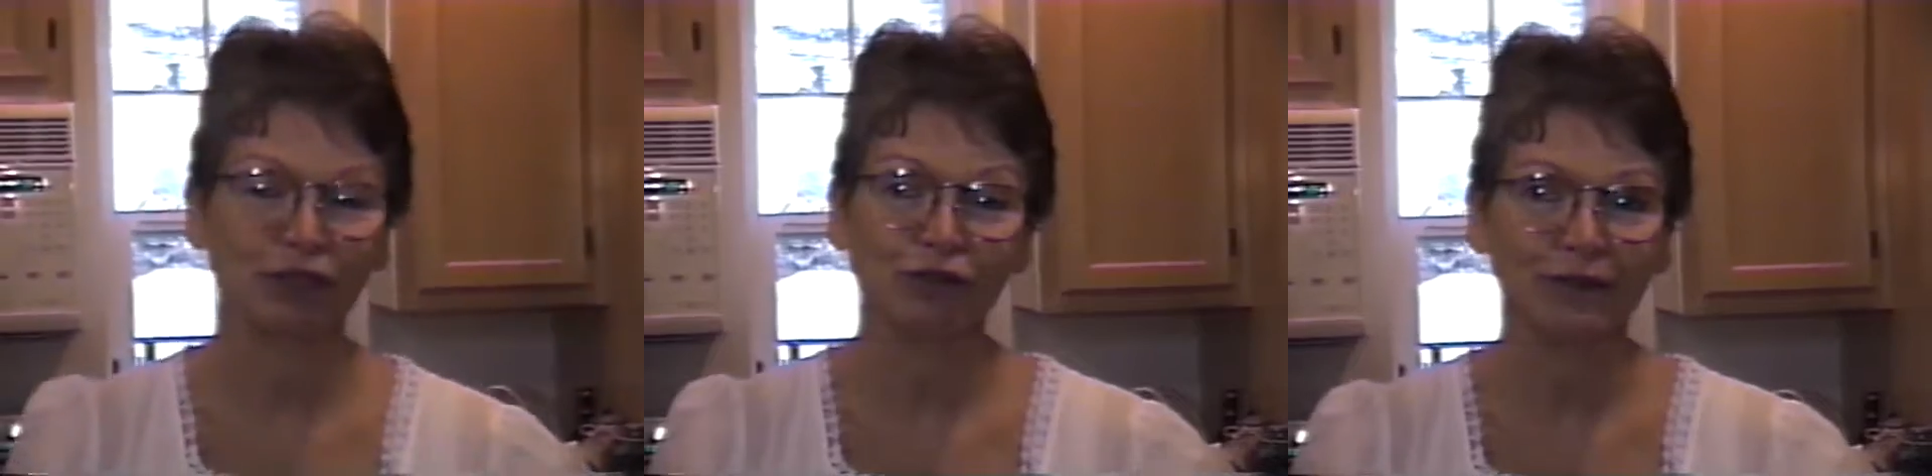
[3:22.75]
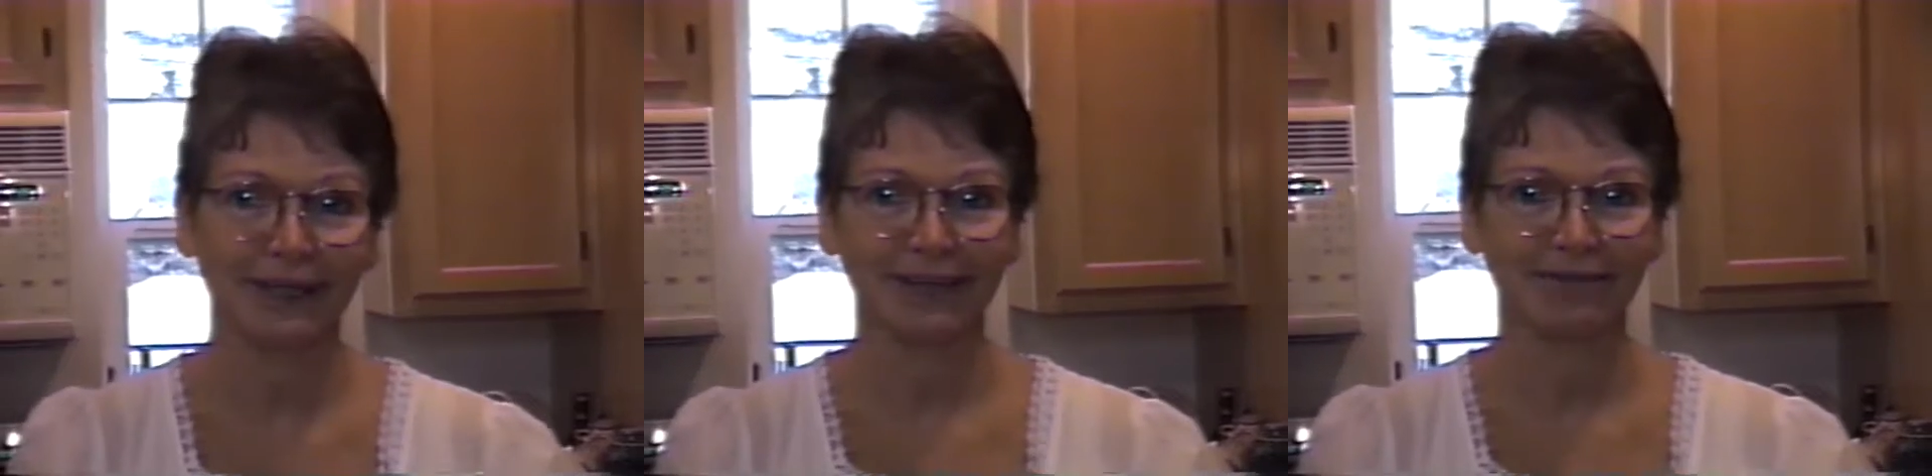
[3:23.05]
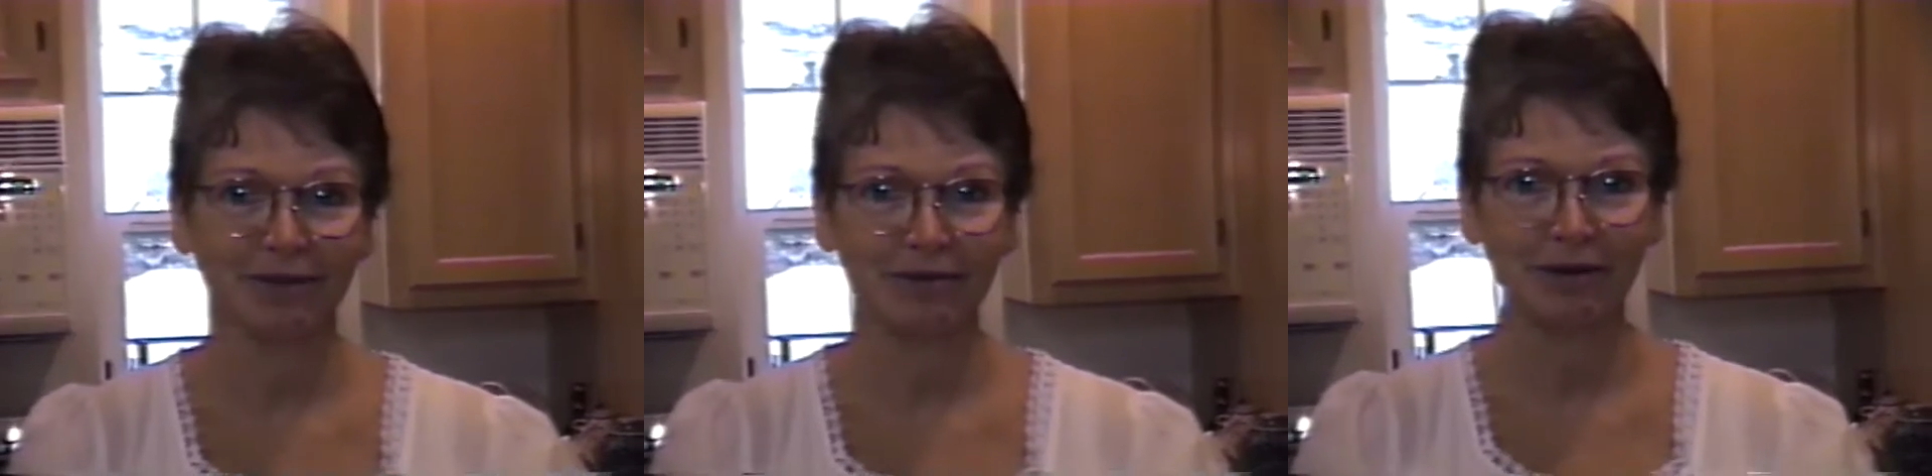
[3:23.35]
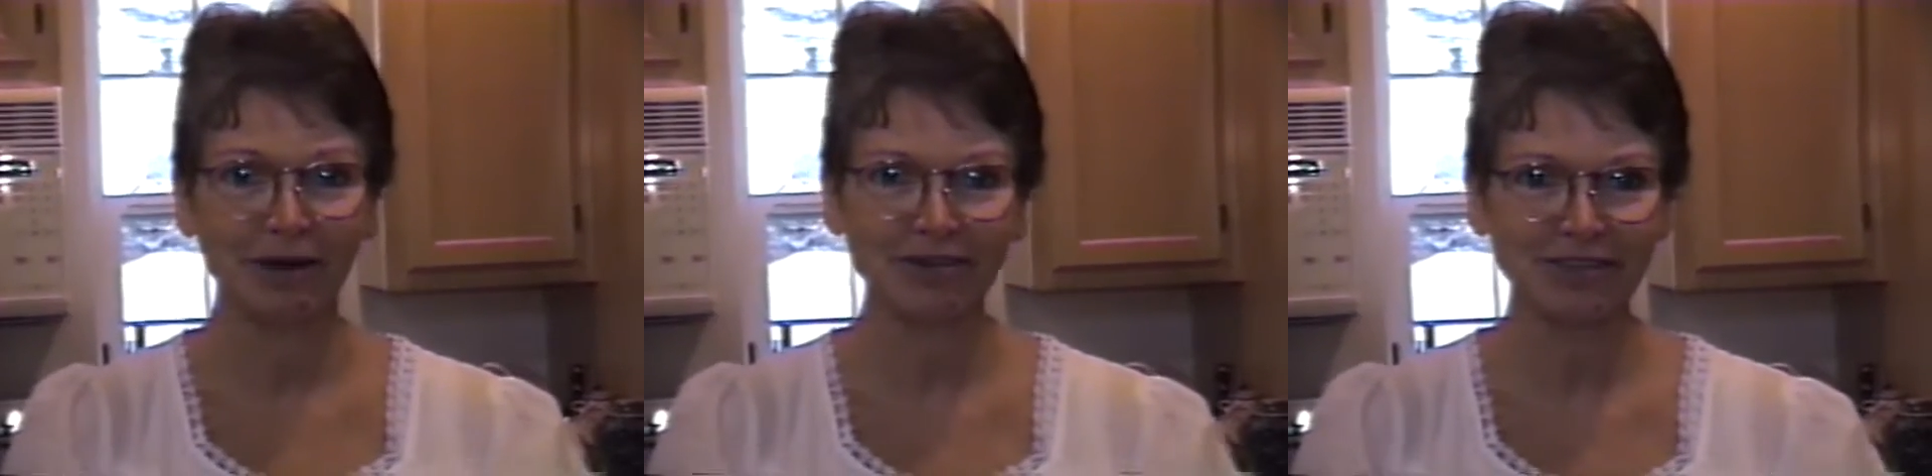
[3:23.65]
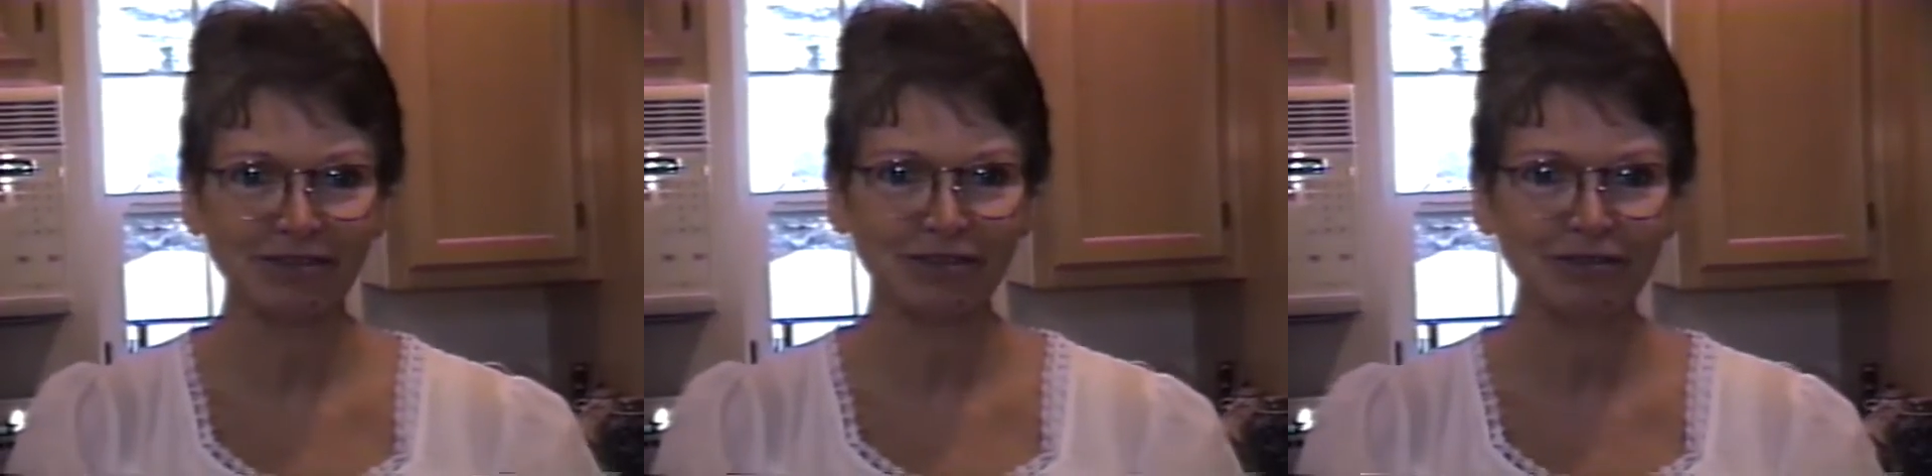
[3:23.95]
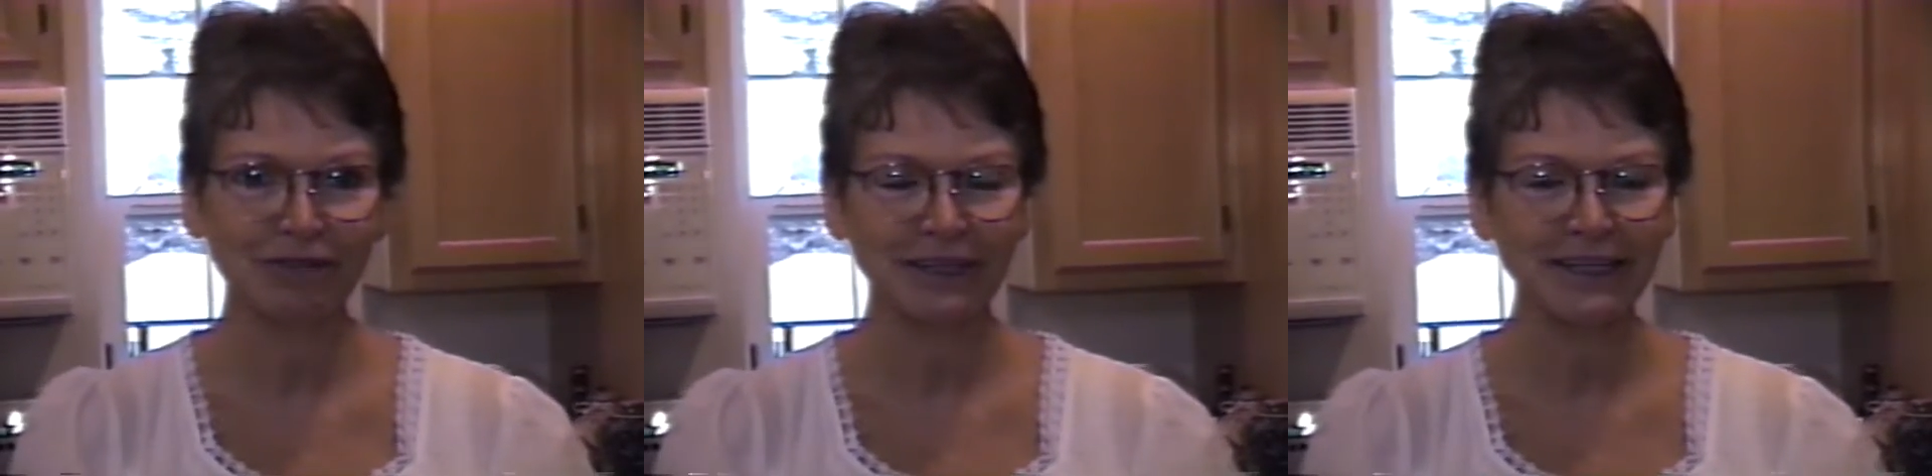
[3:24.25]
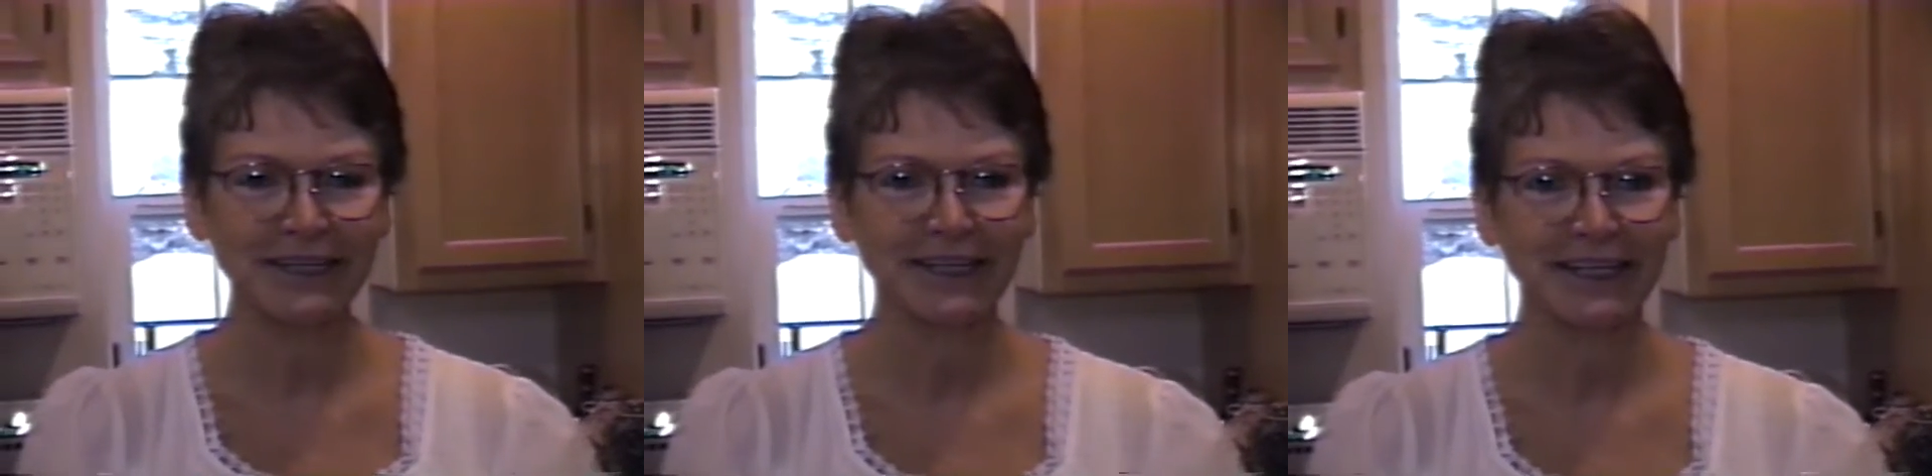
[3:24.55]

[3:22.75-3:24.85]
doing. We were also doing.